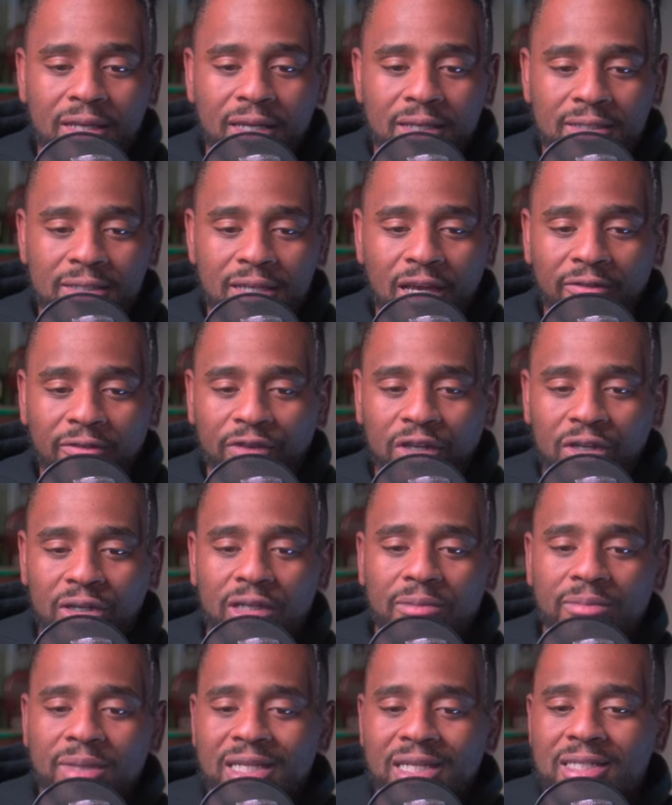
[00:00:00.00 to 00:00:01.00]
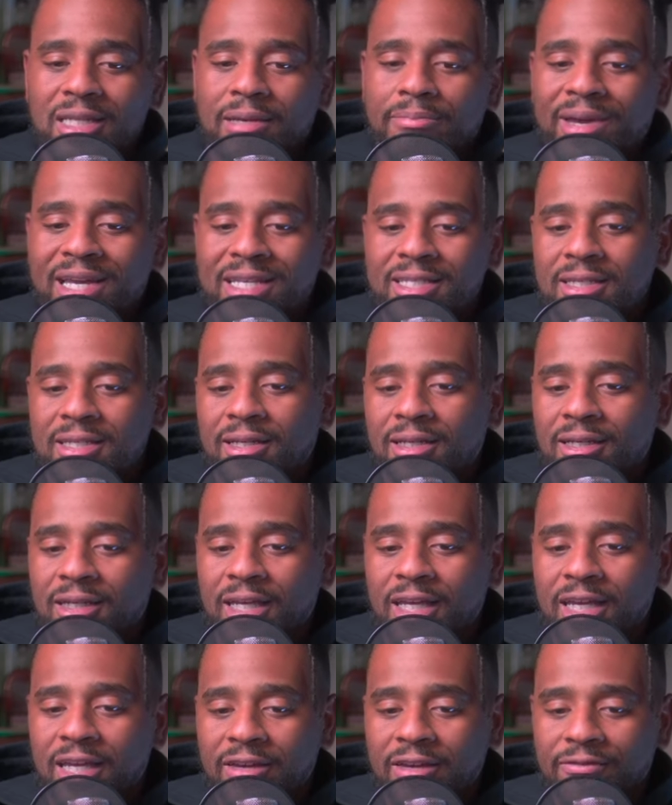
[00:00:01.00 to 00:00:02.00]
Self-healing means that basically
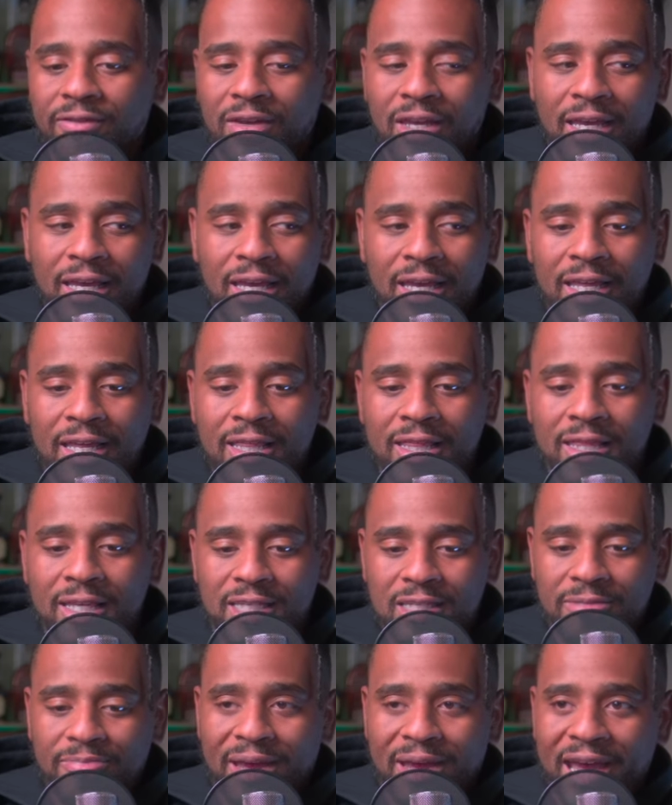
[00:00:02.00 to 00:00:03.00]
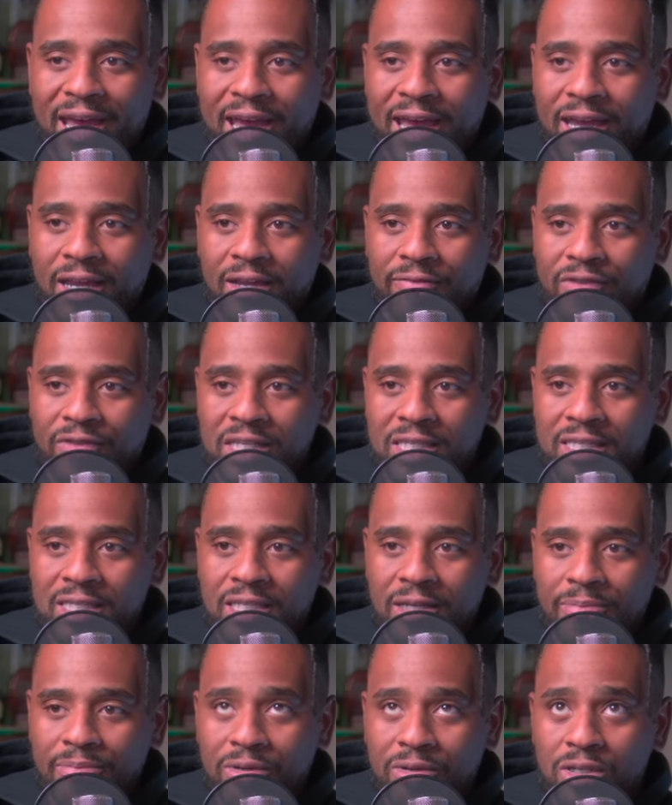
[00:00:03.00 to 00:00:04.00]
if this bag, if these
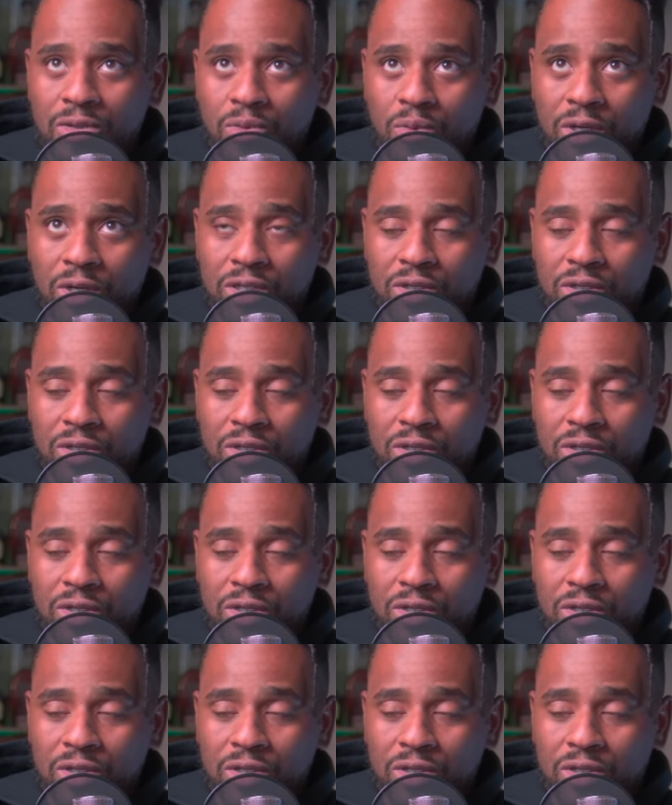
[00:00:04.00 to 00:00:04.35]
zippers were